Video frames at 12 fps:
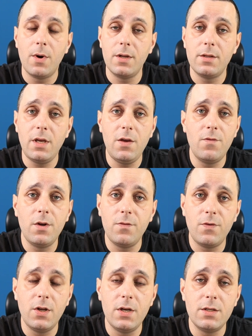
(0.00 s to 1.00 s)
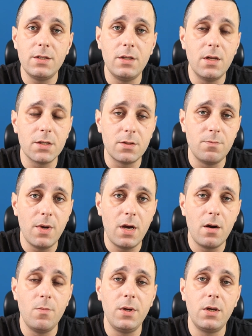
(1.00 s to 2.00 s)
But even if it is, it doesn't
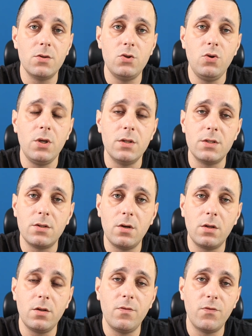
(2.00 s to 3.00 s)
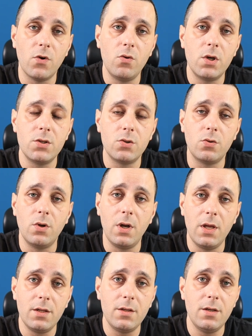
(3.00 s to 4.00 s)
matter, because you can strictly focus on a
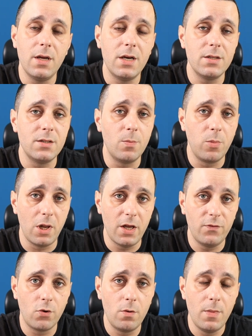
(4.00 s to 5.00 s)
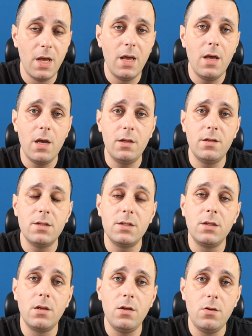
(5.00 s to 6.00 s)
LinkedIn as a platform. And then
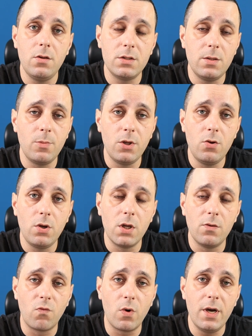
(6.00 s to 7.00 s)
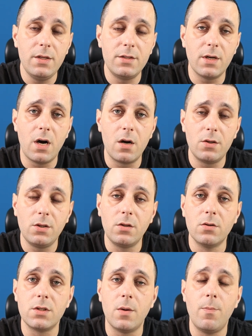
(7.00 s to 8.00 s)
simply, simply you can write
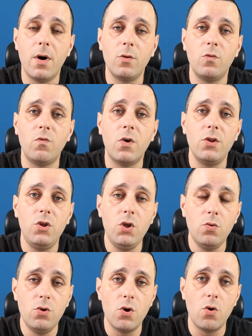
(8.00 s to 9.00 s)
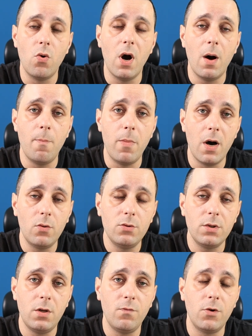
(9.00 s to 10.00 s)
articles about what you know
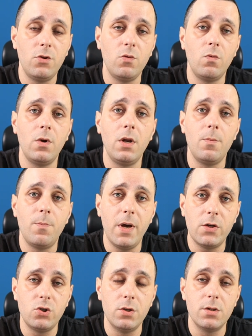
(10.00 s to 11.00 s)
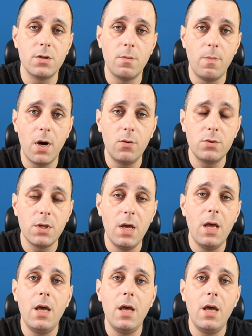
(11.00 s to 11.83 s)
about and what you're really passionate about.